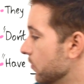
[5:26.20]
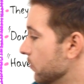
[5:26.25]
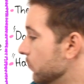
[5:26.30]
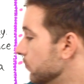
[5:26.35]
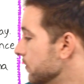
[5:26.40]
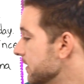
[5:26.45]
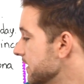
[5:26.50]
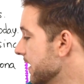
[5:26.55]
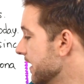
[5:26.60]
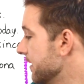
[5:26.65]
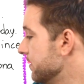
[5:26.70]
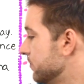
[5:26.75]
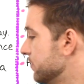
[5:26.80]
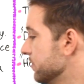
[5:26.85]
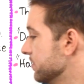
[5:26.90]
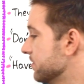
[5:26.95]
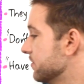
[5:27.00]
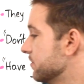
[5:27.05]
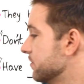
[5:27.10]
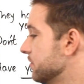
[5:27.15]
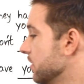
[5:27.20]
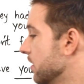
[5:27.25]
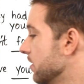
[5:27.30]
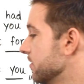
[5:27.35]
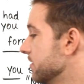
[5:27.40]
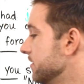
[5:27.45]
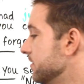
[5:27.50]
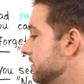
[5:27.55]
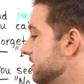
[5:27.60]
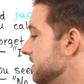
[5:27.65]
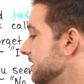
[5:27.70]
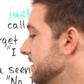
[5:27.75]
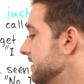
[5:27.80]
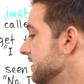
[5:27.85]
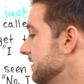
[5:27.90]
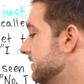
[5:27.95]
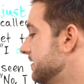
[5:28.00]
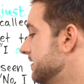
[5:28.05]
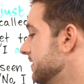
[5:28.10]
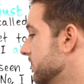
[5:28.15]
We had just started to
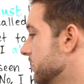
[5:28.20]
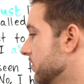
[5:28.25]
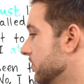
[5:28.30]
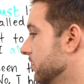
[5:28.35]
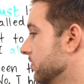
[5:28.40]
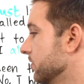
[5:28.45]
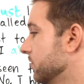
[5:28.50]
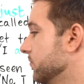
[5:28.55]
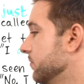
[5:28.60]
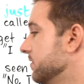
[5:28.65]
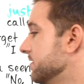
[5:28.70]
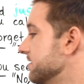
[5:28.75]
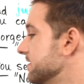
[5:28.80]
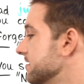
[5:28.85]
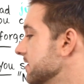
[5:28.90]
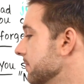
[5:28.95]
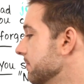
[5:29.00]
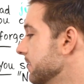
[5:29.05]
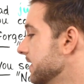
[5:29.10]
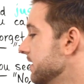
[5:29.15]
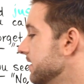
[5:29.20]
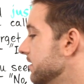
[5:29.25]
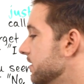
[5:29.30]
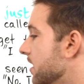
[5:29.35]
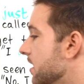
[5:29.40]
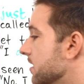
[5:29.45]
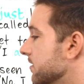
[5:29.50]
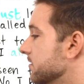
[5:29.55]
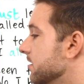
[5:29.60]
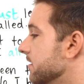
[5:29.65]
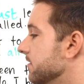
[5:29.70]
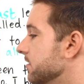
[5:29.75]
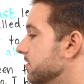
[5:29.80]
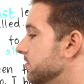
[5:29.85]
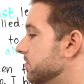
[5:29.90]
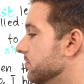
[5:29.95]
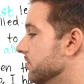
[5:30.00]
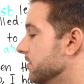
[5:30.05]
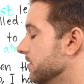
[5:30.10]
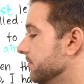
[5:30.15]
eat dinner when somebody knocked on the
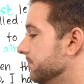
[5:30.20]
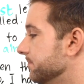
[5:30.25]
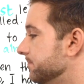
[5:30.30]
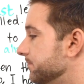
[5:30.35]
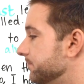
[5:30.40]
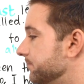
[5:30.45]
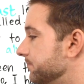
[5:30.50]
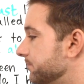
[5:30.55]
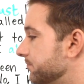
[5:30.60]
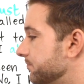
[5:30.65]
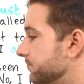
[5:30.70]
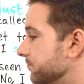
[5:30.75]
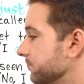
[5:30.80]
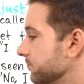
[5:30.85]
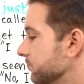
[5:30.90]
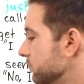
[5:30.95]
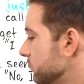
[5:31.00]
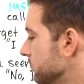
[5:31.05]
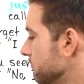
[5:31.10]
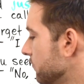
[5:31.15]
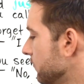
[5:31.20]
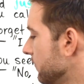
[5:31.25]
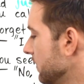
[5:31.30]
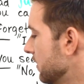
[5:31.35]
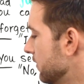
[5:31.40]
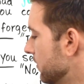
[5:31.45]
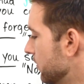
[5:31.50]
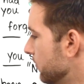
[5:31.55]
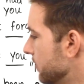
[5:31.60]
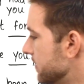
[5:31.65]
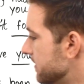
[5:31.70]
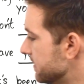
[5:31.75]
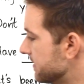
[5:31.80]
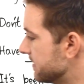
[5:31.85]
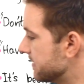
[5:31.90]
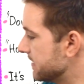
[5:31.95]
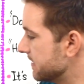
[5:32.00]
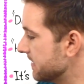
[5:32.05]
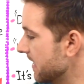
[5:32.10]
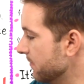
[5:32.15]
door. When
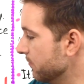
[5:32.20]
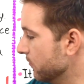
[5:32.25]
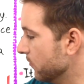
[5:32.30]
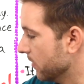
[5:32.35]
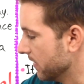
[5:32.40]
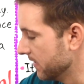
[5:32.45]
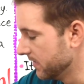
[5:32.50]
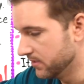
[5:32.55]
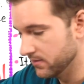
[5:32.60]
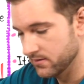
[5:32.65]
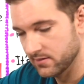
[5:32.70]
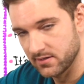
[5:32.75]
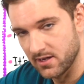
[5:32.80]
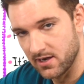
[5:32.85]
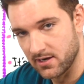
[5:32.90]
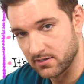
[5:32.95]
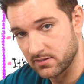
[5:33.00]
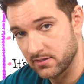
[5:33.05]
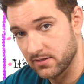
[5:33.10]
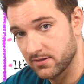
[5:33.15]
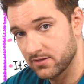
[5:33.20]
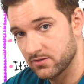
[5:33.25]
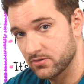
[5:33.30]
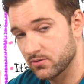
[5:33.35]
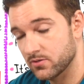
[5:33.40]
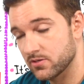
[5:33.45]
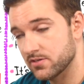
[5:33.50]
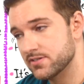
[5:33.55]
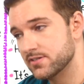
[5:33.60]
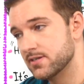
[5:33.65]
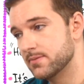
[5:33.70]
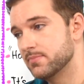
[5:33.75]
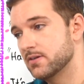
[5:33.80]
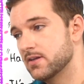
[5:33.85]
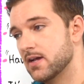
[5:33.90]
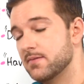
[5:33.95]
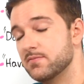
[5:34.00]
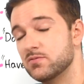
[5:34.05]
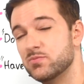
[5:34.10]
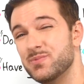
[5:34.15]
someone knocked on the door.
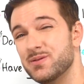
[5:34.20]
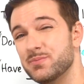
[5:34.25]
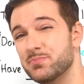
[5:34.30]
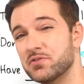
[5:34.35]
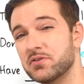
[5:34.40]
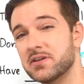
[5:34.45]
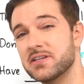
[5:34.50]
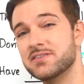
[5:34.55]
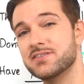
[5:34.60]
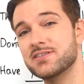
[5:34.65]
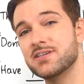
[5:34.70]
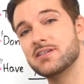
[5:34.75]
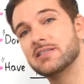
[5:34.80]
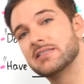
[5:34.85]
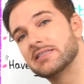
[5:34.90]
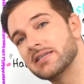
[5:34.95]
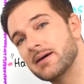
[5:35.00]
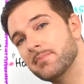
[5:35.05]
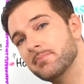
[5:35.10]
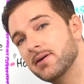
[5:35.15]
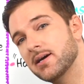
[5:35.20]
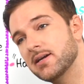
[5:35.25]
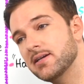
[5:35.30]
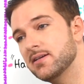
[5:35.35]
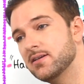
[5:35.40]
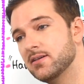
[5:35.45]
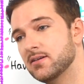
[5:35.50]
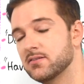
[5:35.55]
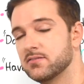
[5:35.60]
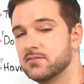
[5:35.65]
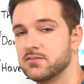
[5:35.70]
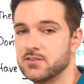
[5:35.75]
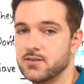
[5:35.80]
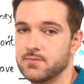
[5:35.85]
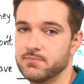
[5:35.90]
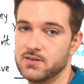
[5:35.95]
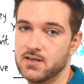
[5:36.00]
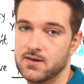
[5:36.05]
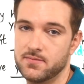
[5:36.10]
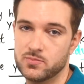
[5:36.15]
Sometimes people can say somebody,
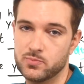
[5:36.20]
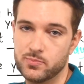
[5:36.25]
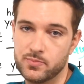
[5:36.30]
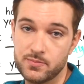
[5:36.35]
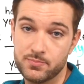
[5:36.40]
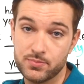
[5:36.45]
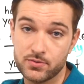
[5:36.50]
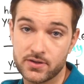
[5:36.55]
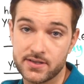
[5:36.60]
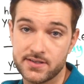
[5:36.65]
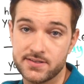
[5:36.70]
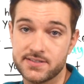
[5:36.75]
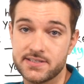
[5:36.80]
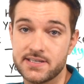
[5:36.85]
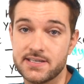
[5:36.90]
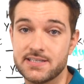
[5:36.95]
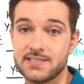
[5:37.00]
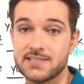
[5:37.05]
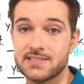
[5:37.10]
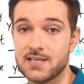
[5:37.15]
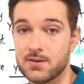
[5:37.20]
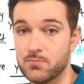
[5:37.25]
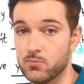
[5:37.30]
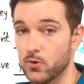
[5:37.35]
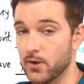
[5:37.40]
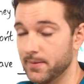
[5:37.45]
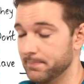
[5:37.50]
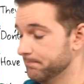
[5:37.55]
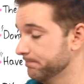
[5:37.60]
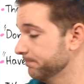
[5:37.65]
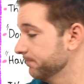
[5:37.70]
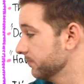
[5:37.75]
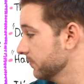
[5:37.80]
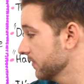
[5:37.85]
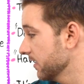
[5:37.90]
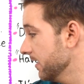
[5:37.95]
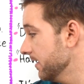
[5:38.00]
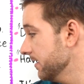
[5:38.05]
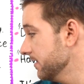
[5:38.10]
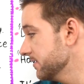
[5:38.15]
sometimes people can say someone.
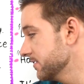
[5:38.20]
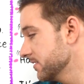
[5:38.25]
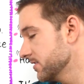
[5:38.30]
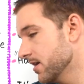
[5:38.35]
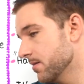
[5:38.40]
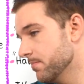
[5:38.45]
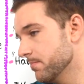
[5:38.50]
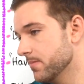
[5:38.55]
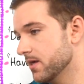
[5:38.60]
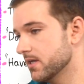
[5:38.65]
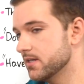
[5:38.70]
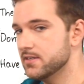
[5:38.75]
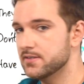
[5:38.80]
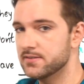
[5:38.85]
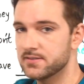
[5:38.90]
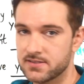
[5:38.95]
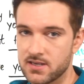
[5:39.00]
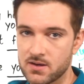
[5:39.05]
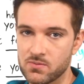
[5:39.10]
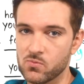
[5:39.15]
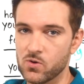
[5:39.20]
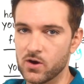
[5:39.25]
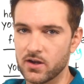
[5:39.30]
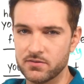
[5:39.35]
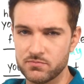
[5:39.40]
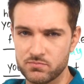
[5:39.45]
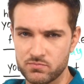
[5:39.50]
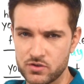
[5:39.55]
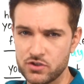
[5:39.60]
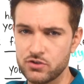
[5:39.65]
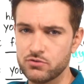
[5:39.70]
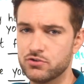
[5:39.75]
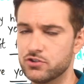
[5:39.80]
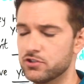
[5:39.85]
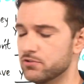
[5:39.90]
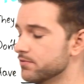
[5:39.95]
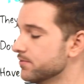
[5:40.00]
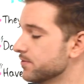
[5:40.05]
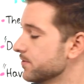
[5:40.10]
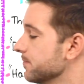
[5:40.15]
Okay, somebody, someone. You
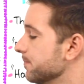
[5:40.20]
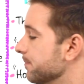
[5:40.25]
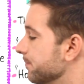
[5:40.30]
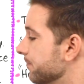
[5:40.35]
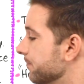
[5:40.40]
choose.